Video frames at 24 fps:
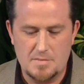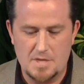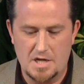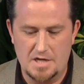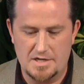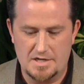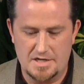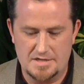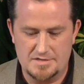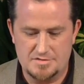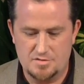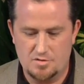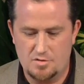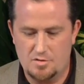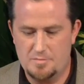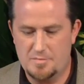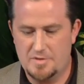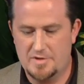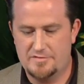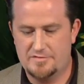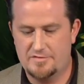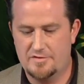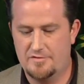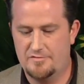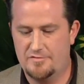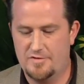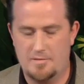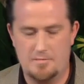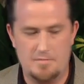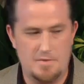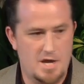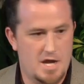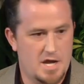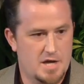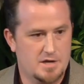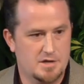I told myself
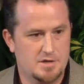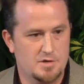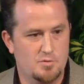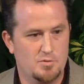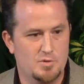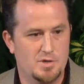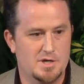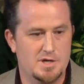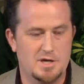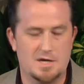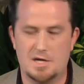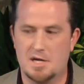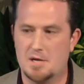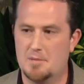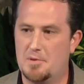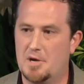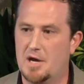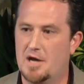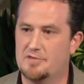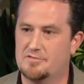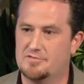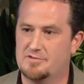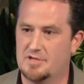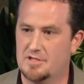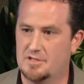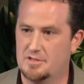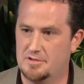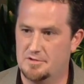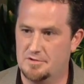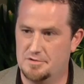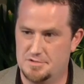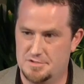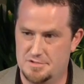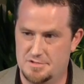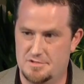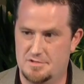I'm not going to read any apostate
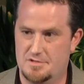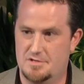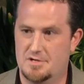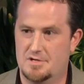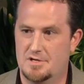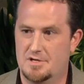literature.